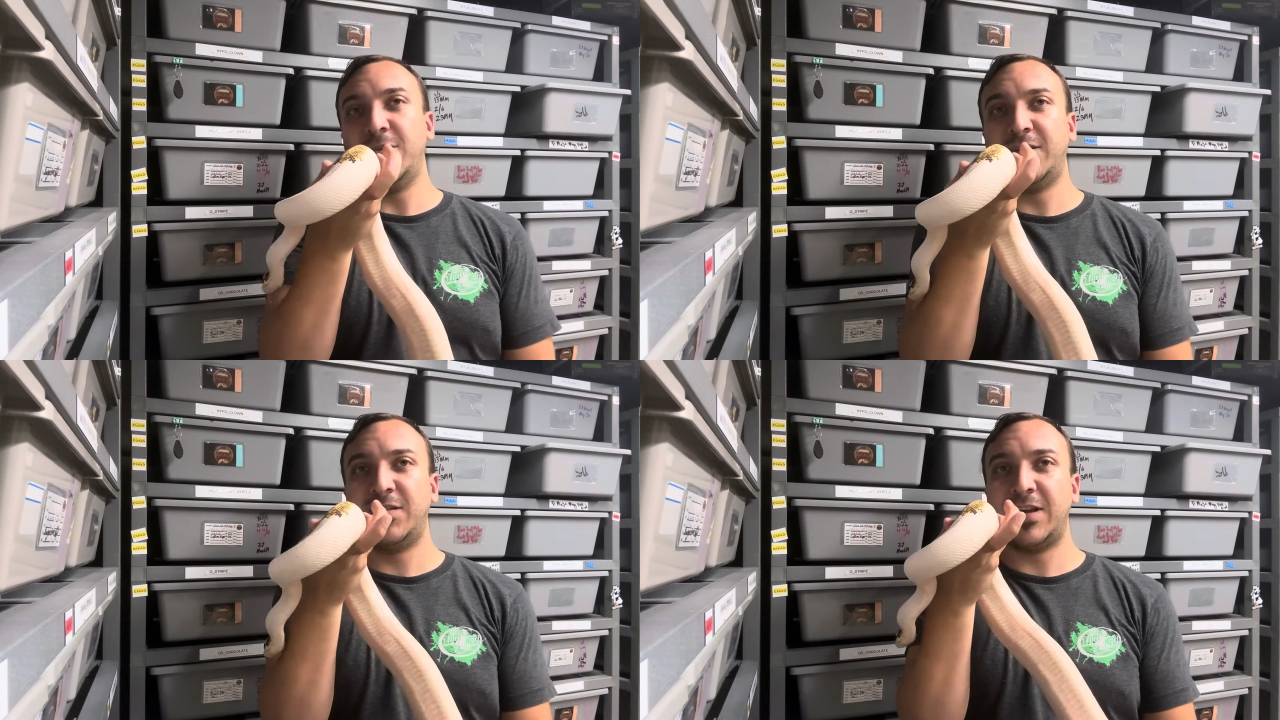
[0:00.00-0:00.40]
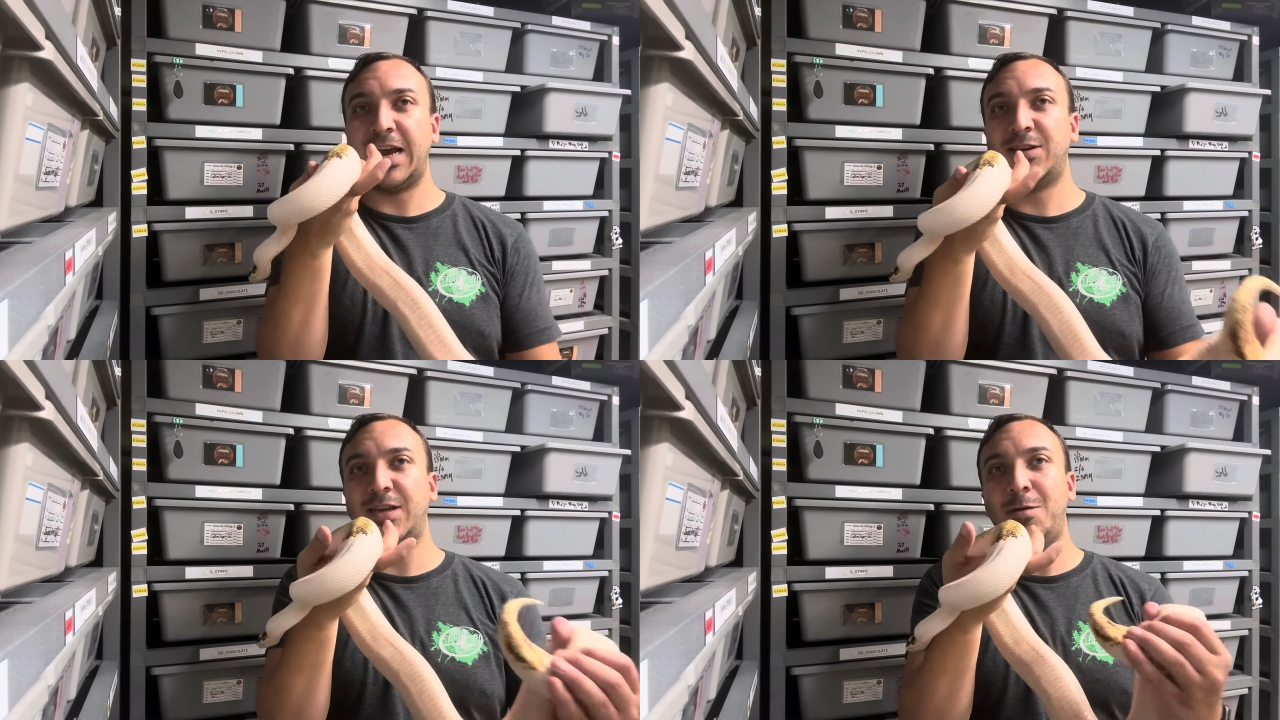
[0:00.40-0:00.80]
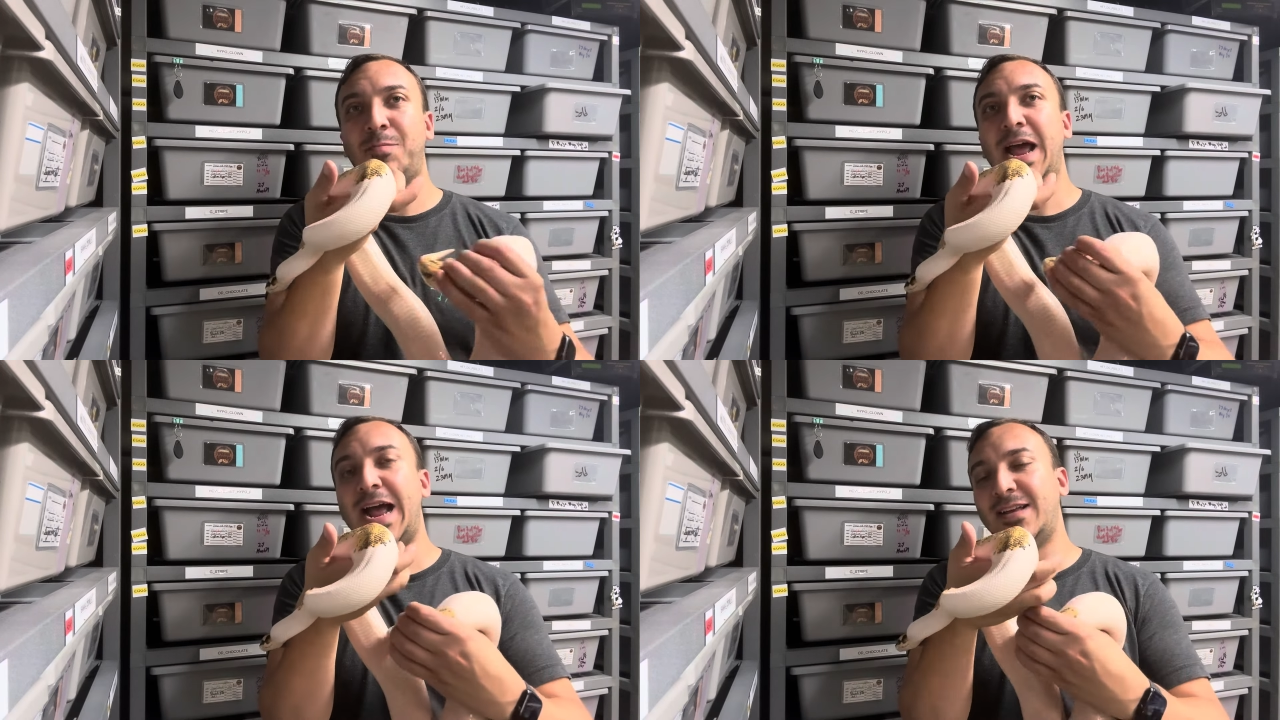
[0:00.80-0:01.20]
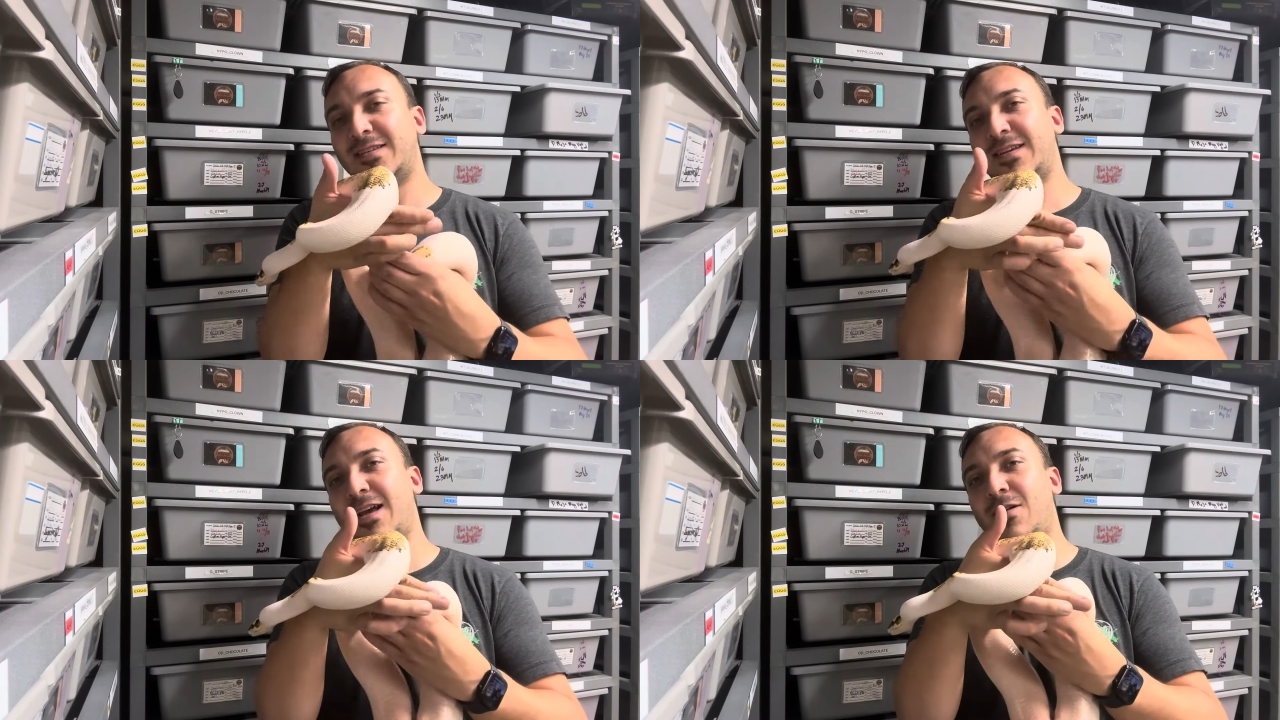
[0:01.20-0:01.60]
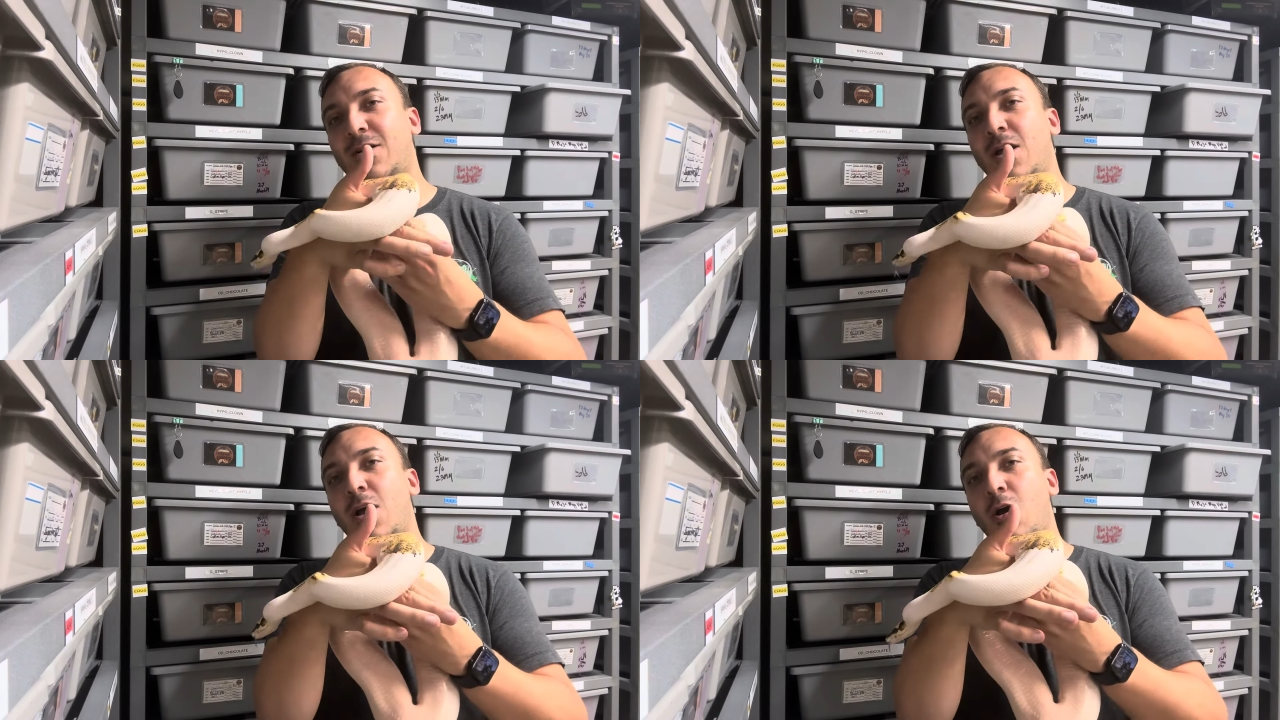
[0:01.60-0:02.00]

This is actually a pastel